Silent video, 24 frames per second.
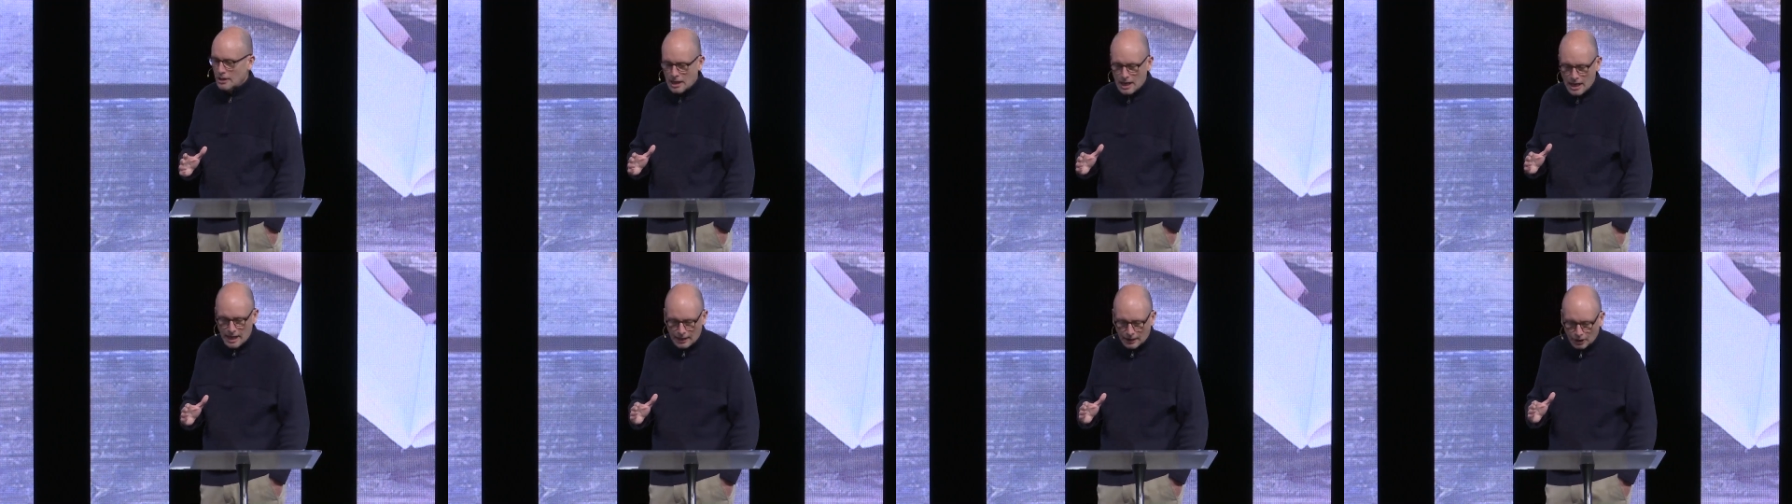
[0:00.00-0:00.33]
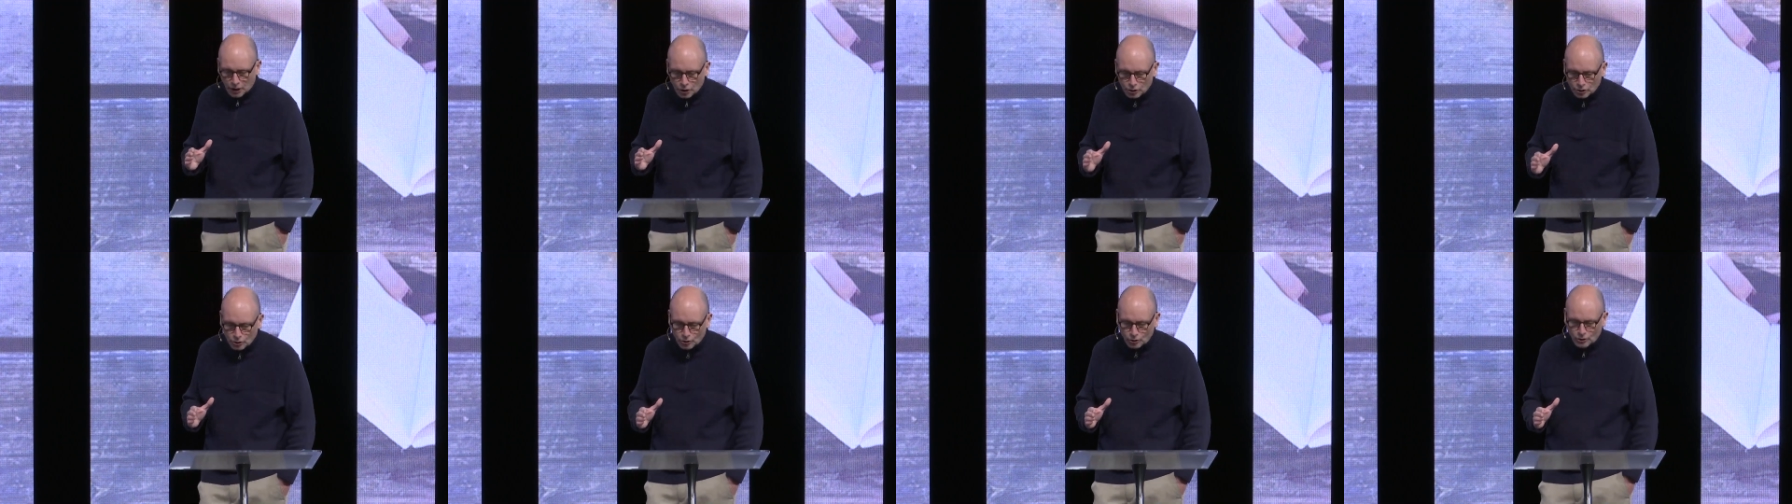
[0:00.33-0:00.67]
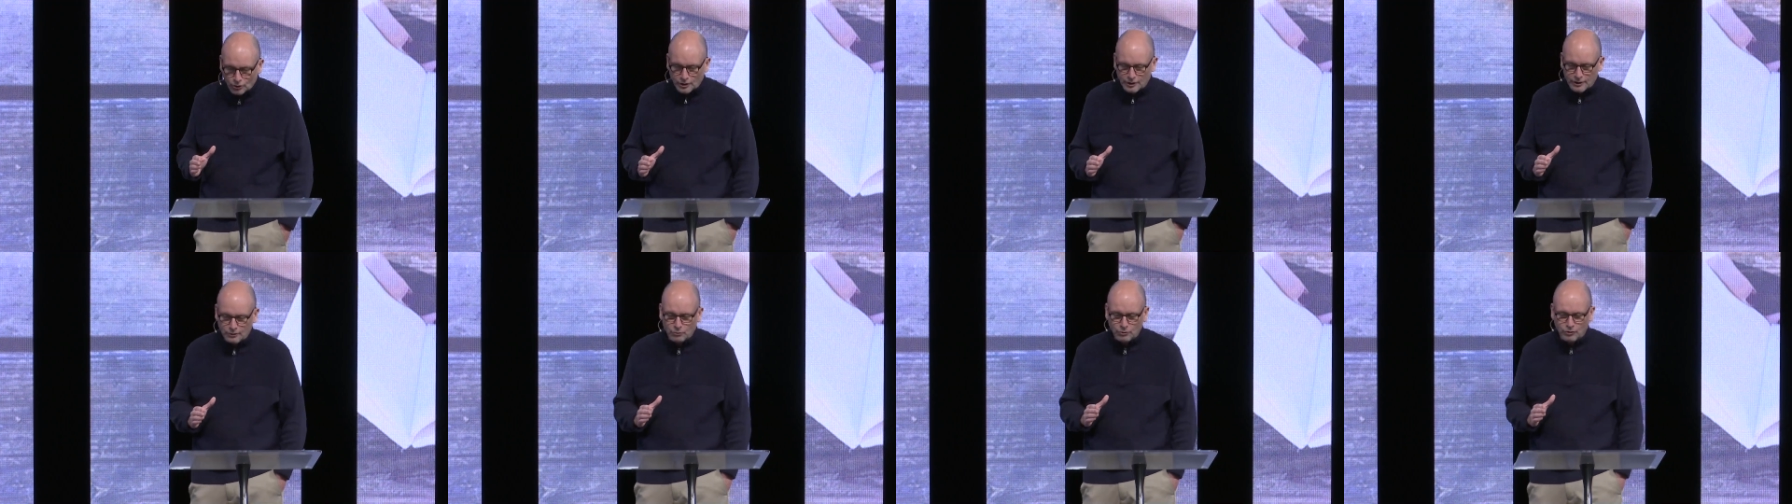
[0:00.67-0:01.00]
and
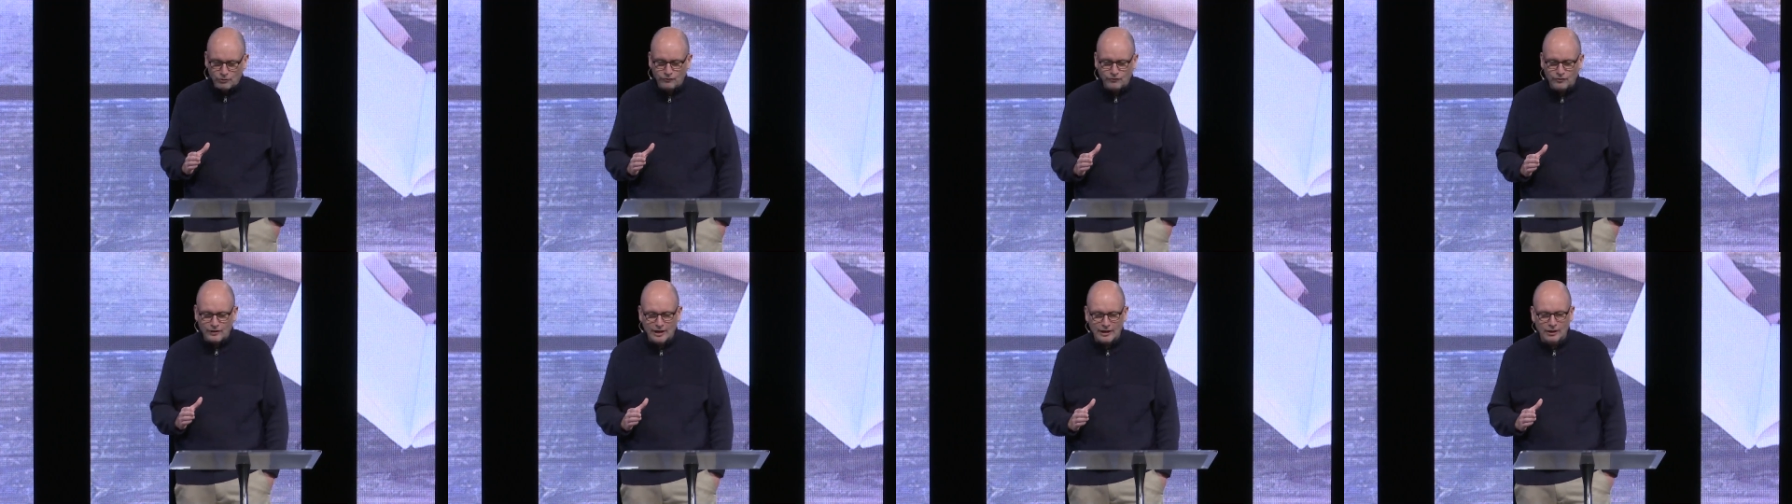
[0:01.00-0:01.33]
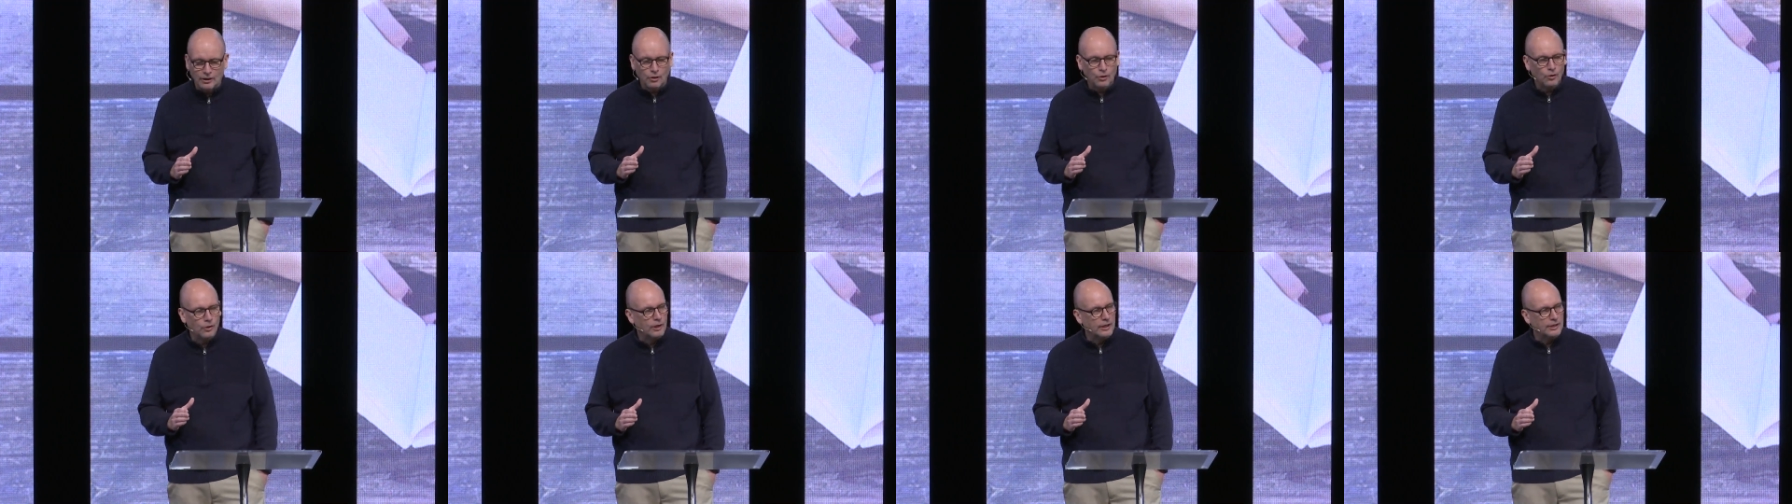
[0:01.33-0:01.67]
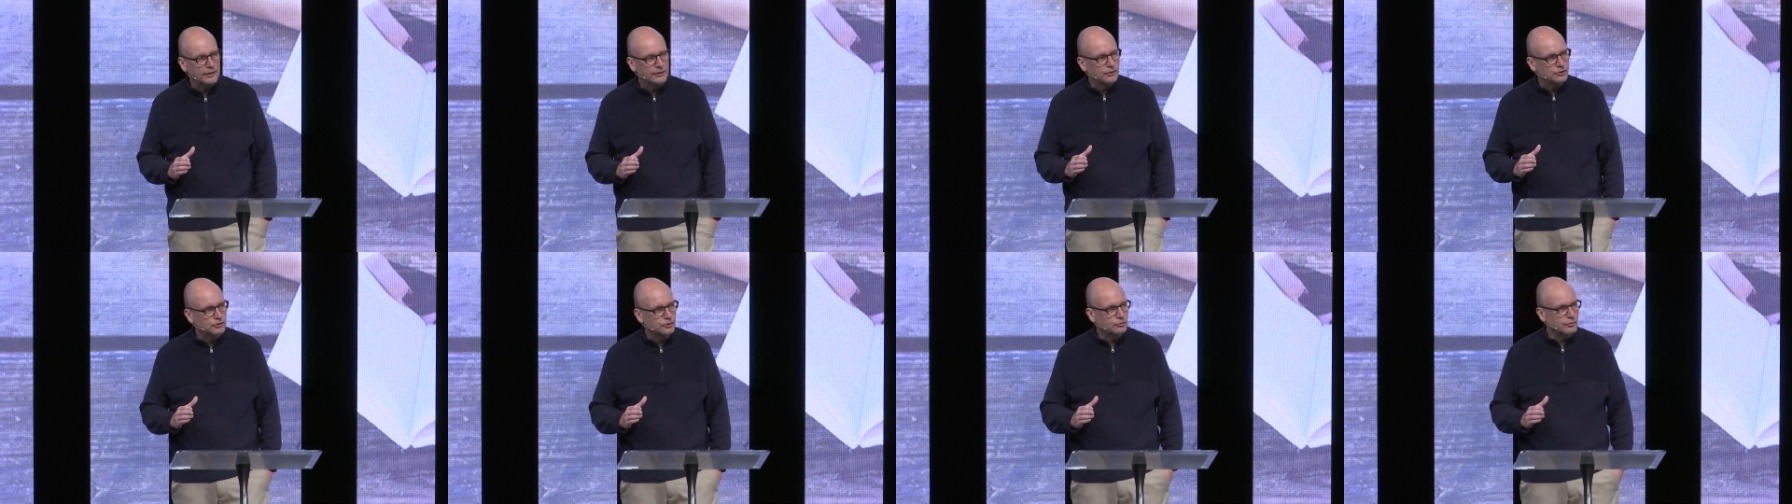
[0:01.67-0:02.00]
glory will follow,
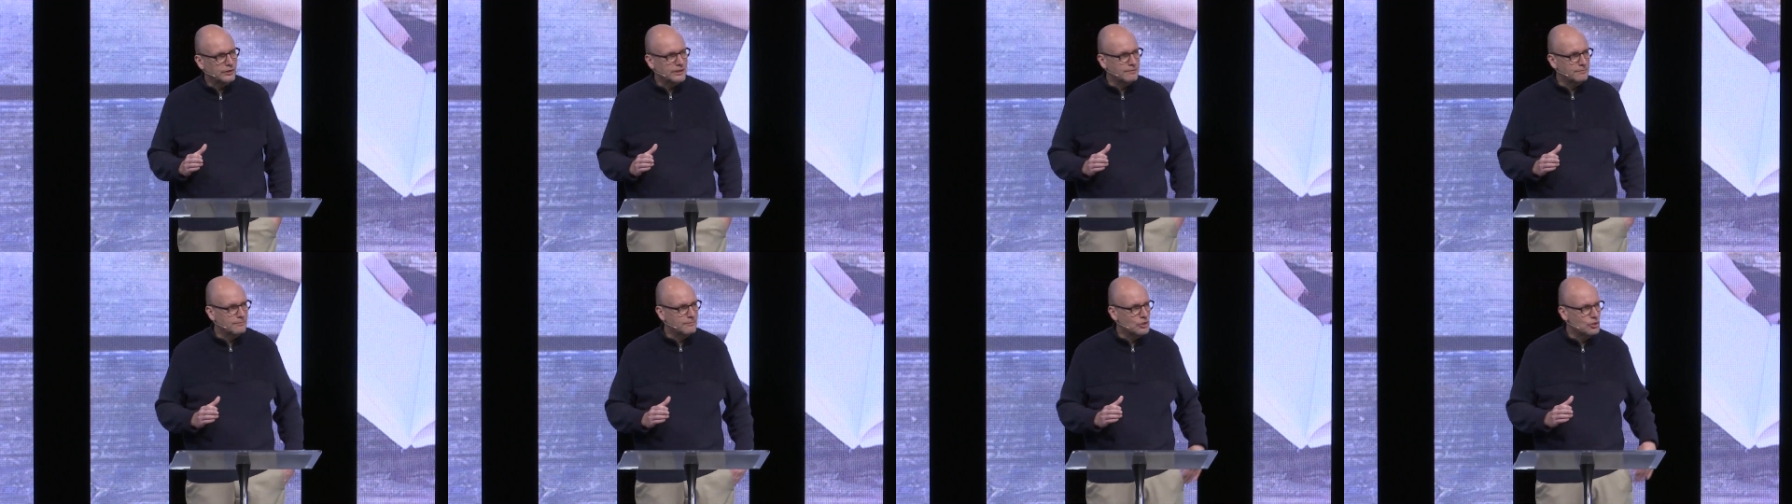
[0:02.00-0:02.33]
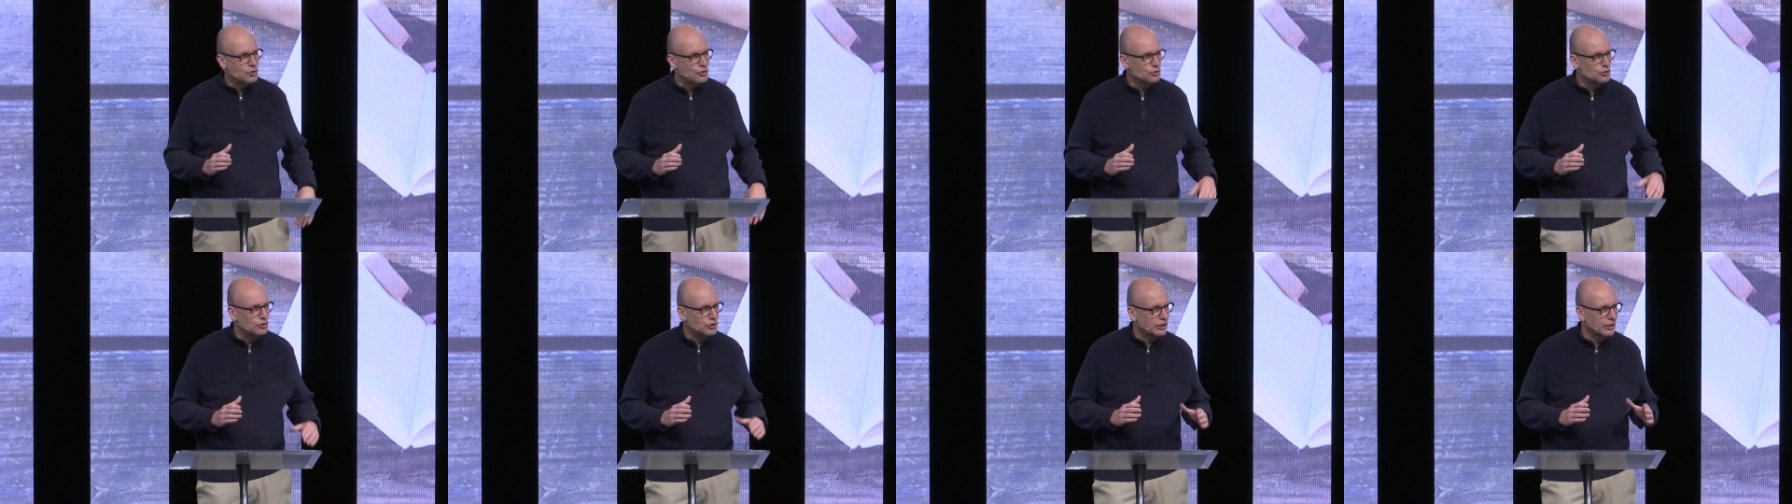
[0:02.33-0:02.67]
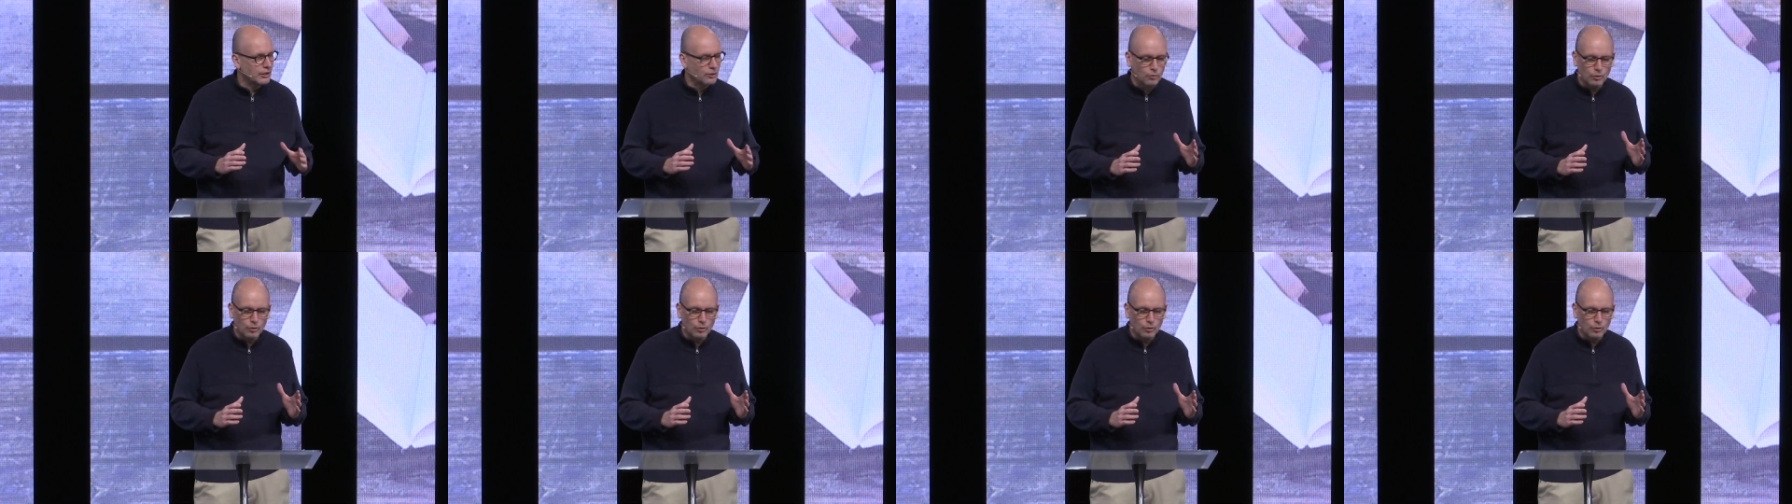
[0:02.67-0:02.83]
and the sweet music